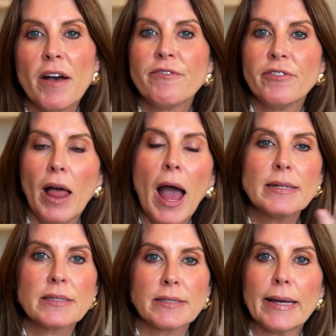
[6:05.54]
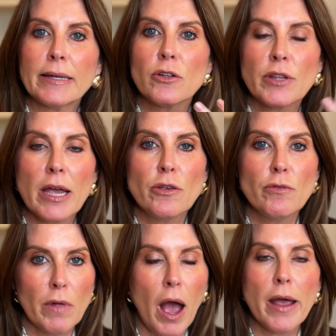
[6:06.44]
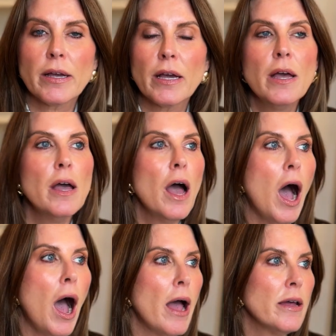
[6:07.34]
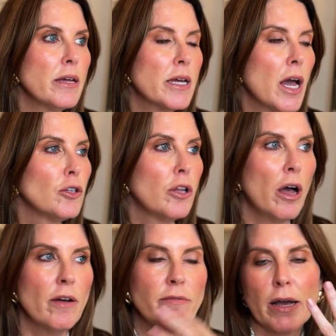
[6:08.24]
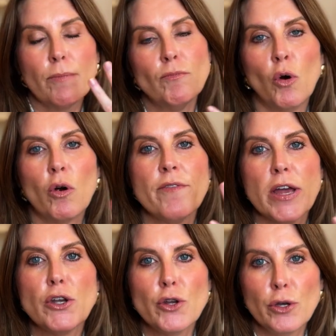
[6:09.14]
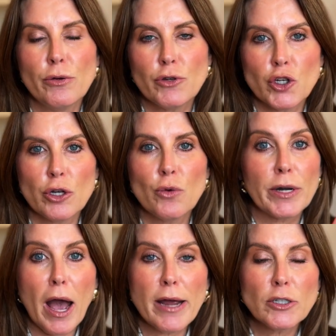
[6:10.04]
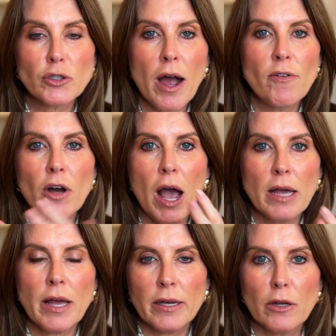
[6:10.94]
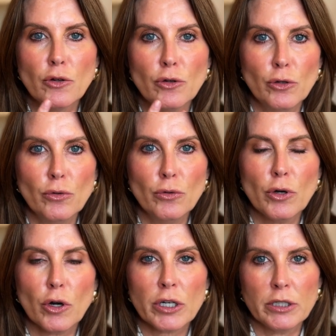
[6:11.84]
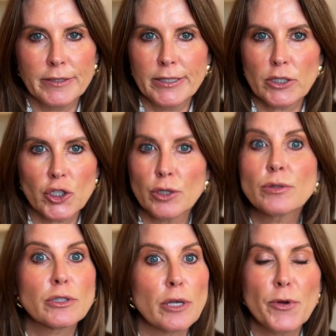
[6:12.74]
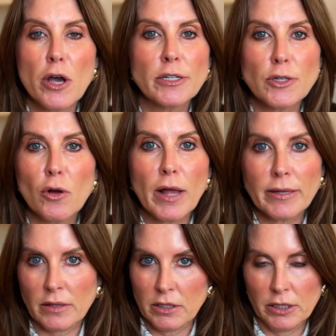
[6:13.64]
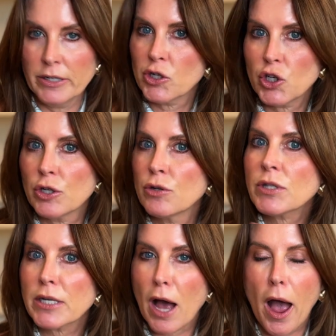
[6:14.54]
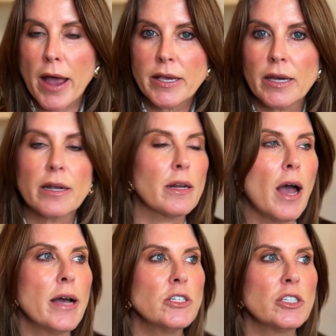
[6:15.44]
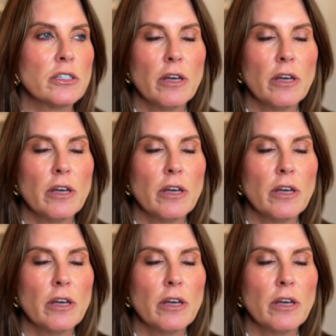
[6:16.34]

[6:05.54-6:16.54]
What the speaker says: of flat sandal that you like. I love like more of a nude shoe. When I travel, I like nude or clear shoes. Some of y'all don't like the clear shoes, and I get it. I just